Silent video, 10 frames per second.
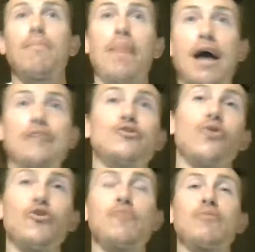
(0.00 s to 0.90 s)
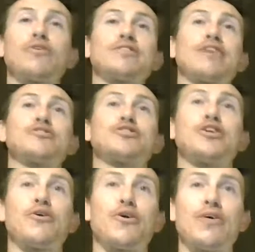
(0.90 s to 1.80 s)
I totally remember the entire
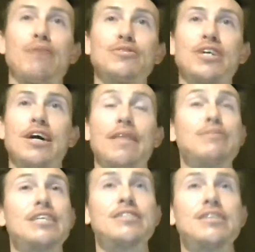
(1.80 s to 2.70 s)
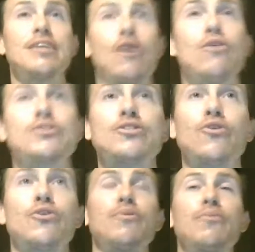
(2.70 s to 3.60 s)
scenario. That was actually all
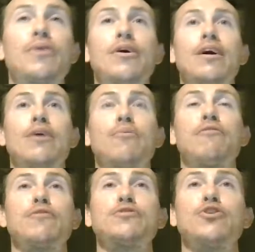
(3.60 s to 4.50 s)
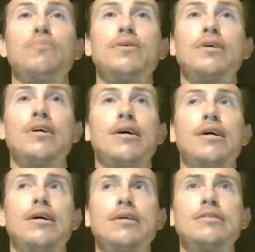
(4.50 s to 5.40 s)
started when we first opened
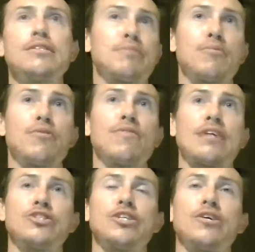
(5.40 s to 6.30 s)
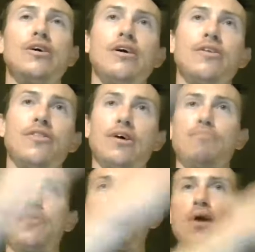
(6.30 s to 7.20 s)
in September of last year. The
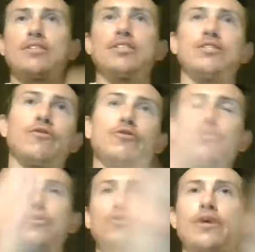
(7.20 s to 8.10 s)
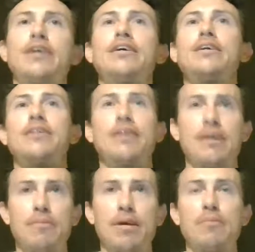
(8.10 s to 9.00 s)
process of her doing the trade-in and then
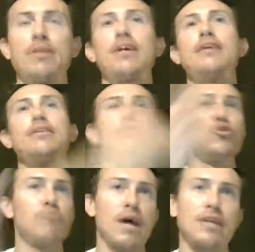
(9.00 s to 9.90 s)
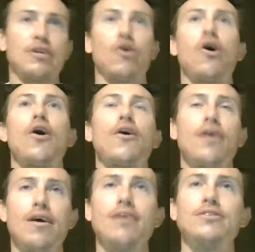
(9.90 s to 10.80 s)
him coming in and then you buying the car.
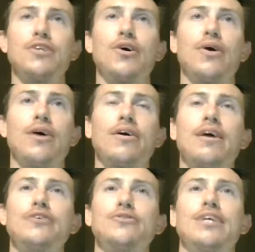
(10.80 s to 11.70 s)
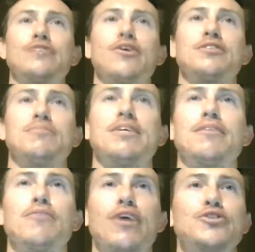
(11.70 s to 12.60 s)
So hell yeah, dude, that's awesome, man.
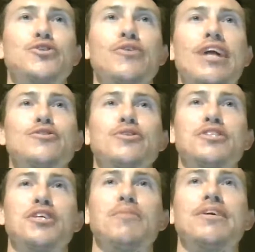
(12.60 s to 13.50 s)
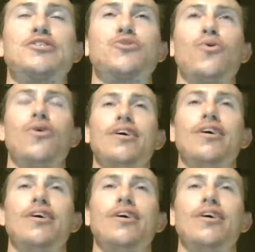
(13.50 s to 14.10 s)
I'm glad you're listening, man. That's cool.